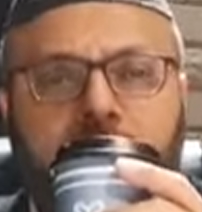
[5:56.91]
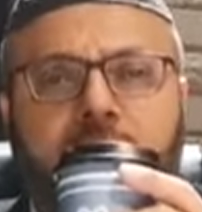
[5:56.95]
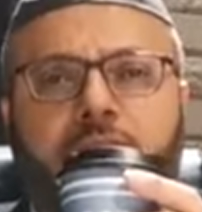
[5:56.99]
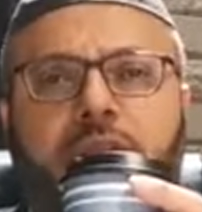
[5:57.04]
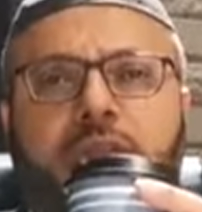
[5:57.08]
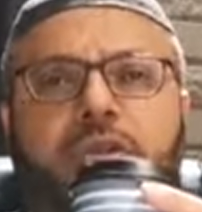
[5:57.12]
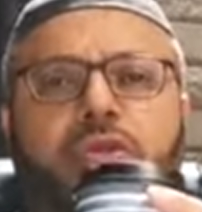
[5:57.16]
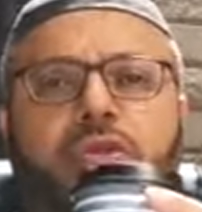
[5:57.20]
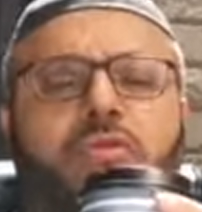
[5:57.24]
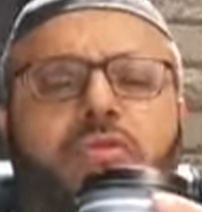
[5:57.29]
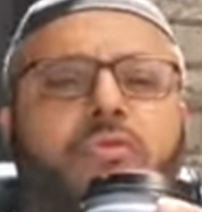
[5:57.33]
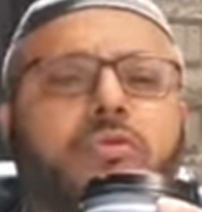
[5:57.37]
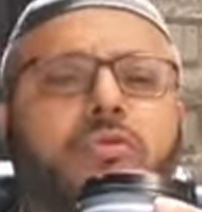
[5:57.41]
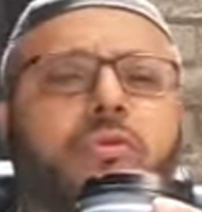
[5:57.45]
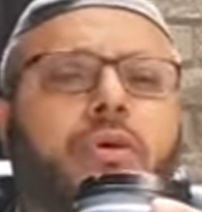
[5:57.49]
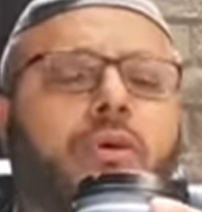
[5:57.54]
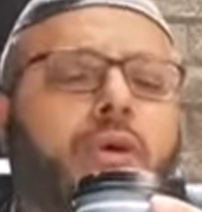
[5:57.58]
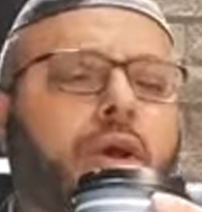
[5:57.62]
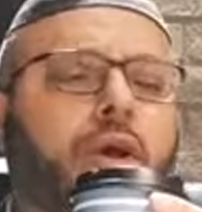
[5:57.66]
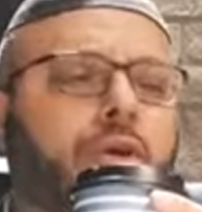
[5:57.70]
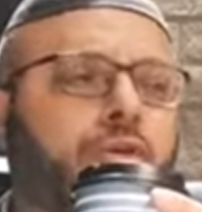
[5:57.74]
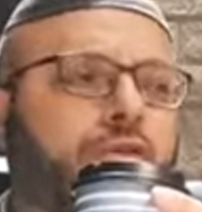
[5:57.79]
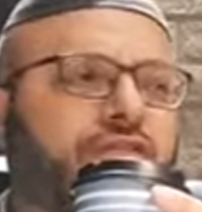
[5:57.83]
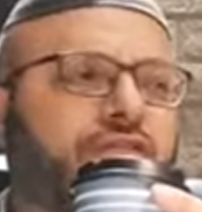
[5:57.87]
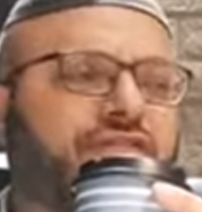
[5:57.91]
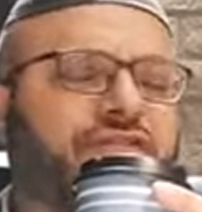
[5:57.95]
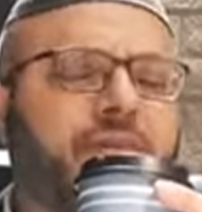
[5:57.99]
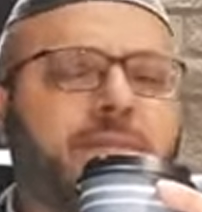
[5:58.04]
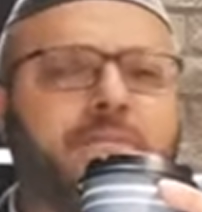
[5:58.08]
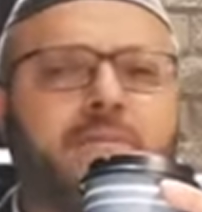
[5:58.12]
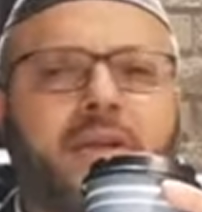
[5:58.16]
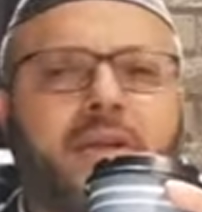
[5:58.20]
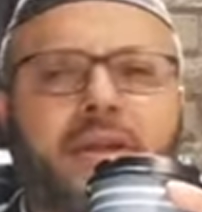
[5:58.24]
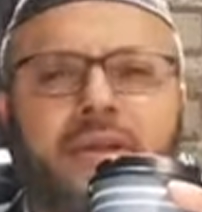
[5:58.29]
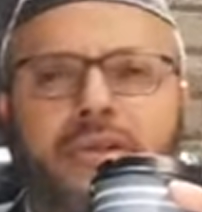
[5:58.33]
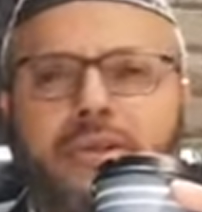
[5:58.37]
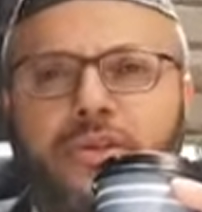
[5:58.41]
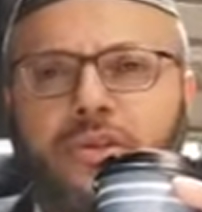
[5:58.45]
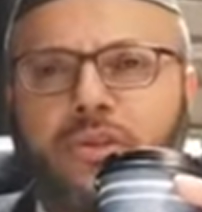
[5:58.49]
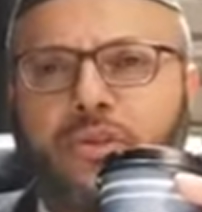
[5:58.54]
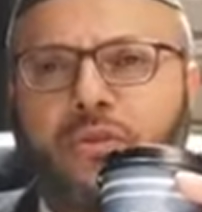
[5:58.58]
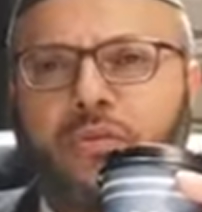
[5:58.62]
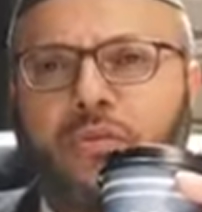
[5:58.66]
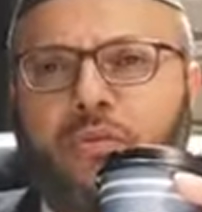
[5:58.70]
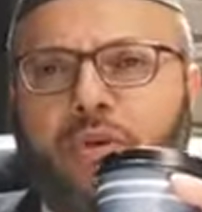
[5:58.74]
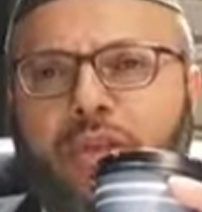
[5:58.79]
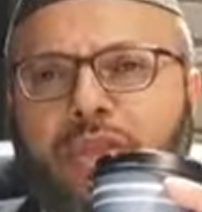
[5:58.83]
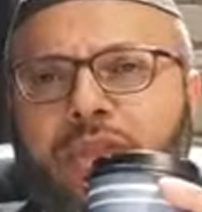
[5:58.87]
Are you
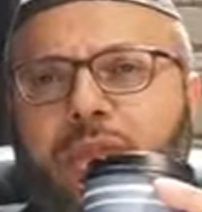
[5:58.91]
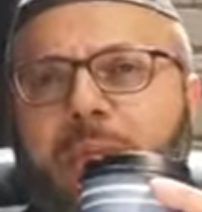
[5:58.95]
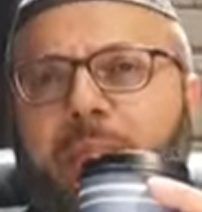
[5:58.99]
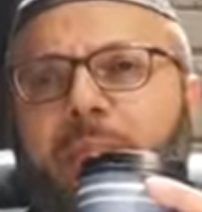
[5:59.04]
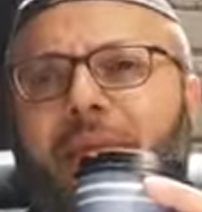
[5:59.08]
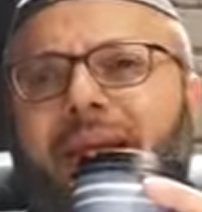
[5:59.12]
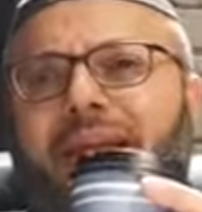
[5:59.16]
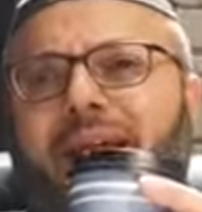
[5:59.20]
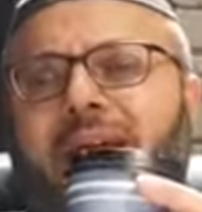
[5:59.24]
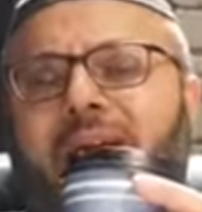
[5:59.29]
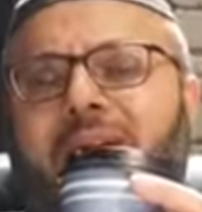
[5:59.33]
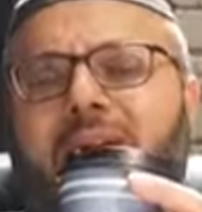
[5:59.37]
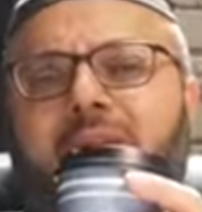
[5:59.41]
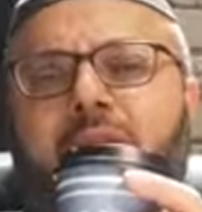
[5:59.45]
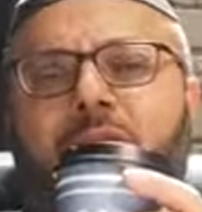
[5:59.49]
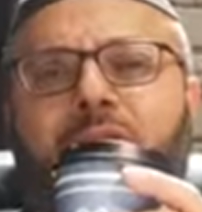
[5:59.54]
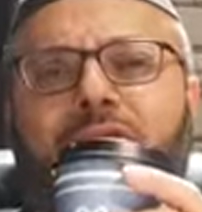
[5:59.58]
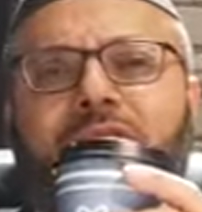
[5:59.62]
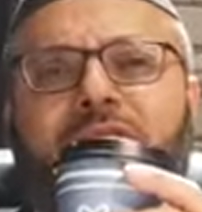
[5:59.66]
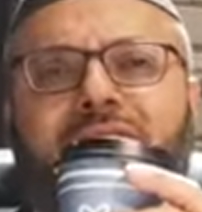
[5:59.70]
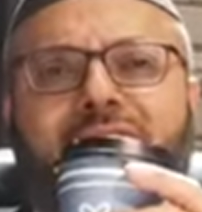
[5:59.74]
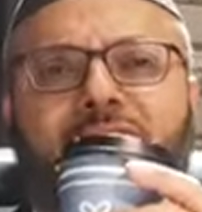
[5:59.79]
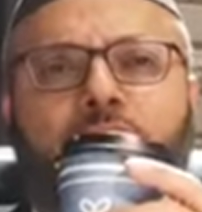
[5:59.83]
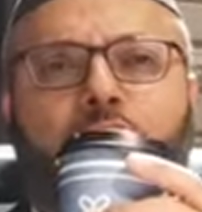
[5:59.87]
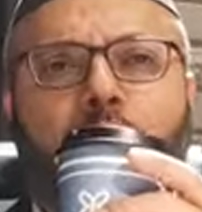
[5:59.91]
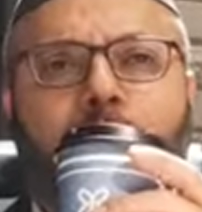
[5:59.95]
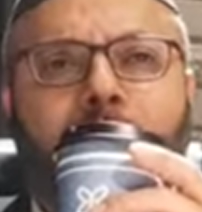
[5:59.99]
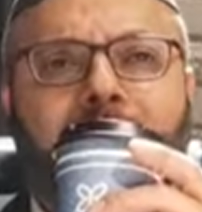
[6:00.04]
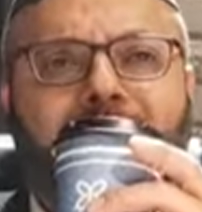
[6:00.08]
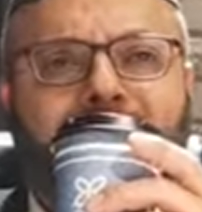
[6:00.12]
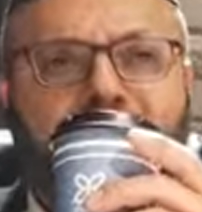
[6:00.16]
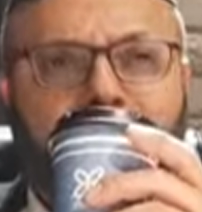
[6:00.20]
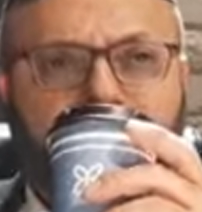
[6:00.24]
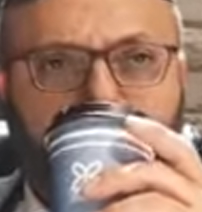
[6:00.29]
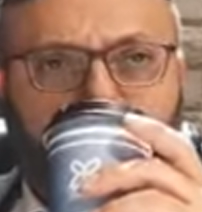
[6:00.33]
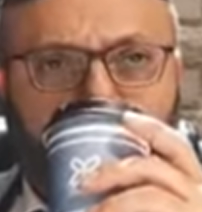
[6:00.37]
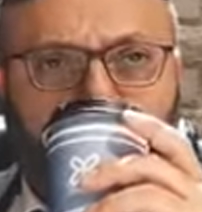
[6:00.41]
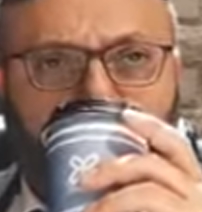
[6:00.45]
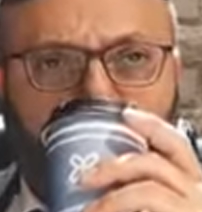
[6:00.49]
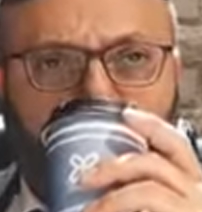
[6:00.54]
familiar with the Beracha of Hagomel?